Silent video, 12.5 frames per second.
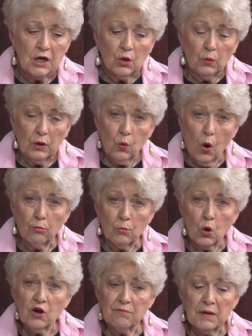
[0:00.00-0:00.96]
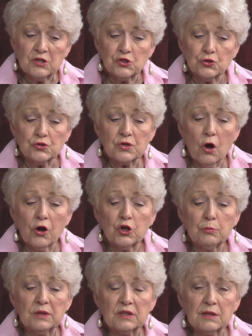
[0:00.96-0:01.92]
We quote more of Musser's
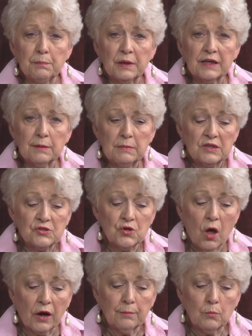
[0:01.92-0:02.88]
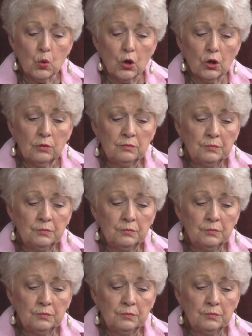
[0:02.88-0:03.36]
argument that polygamy is not immoral.